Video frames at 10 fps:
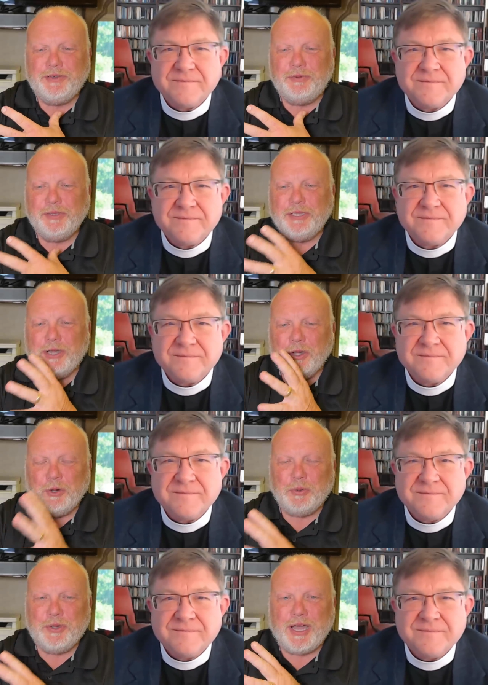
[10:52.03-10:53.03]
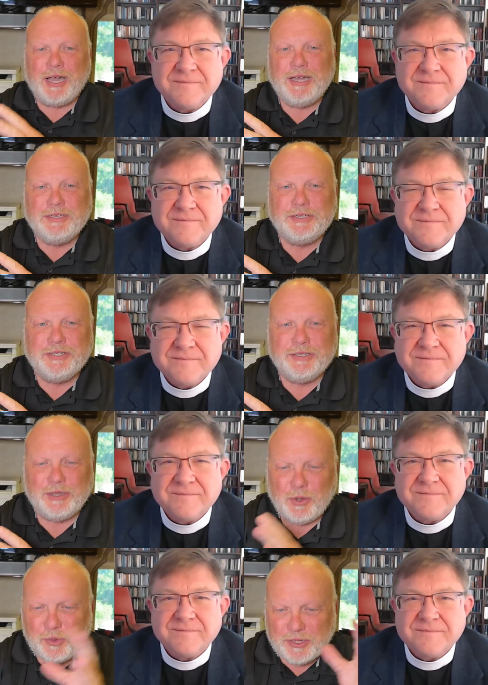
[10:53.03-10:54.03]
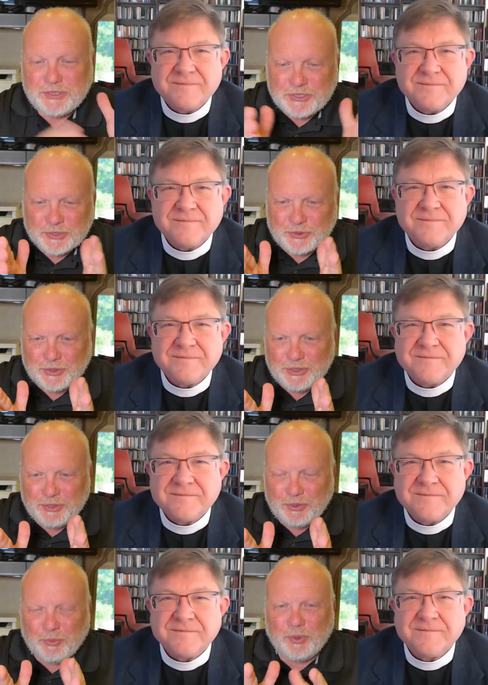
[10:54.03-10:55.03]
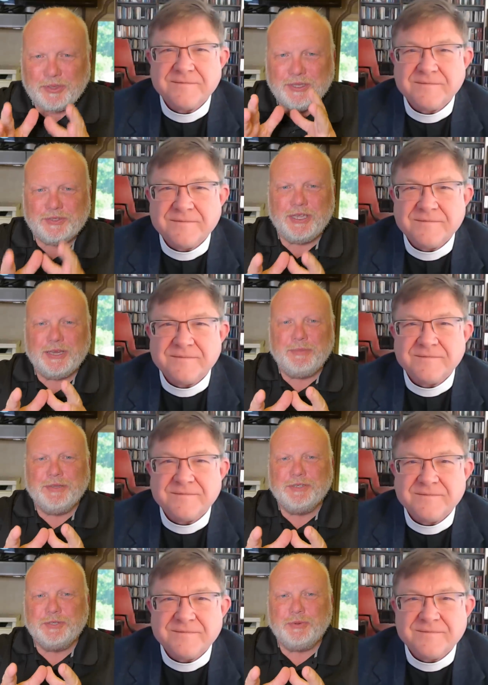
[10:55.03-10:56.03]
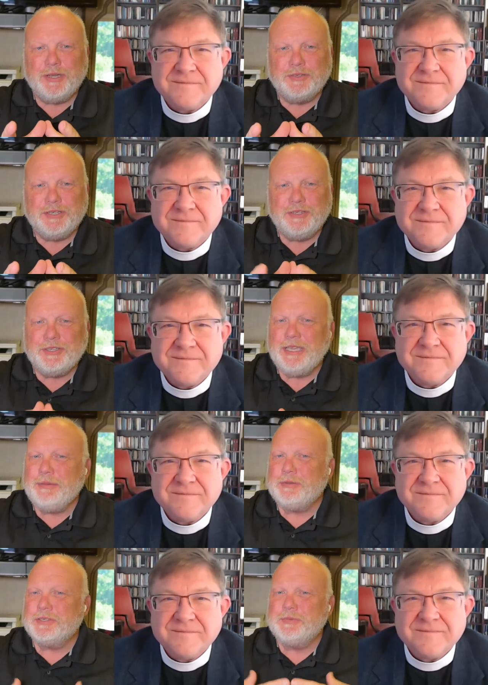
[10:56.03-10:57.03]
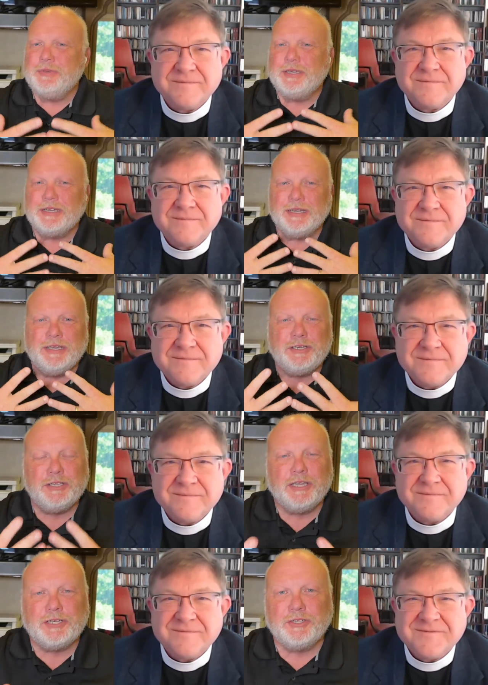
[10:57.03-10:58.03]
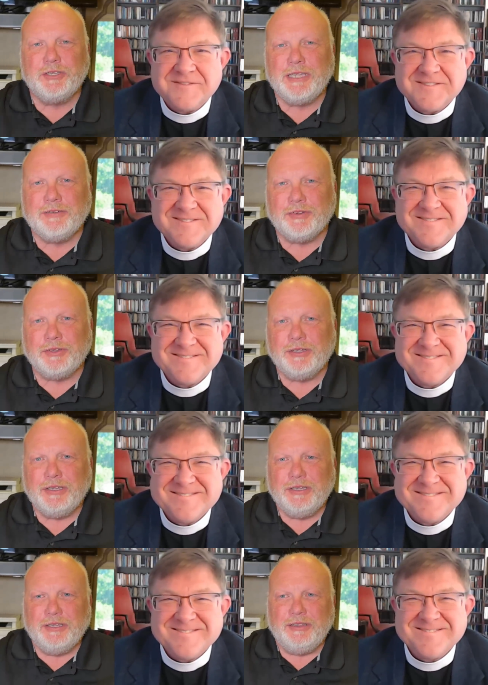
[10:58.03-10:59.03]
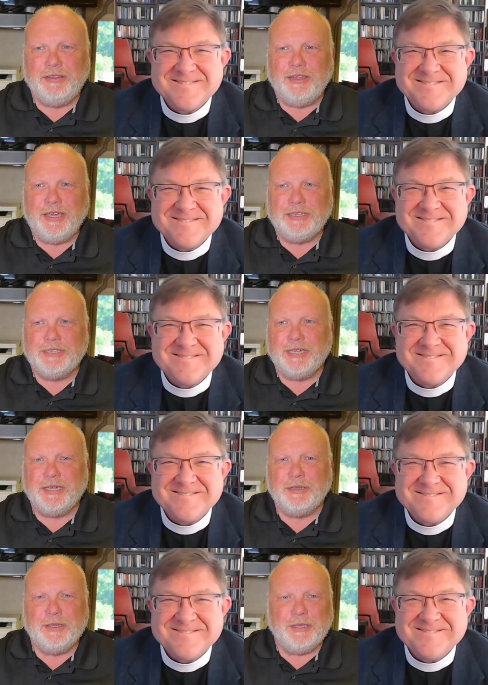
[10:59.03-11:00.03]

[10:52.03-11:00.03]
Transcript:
Speaker 1: to really hone on to hone into what the exact message was. He's able to speak at an intellectual level that uh,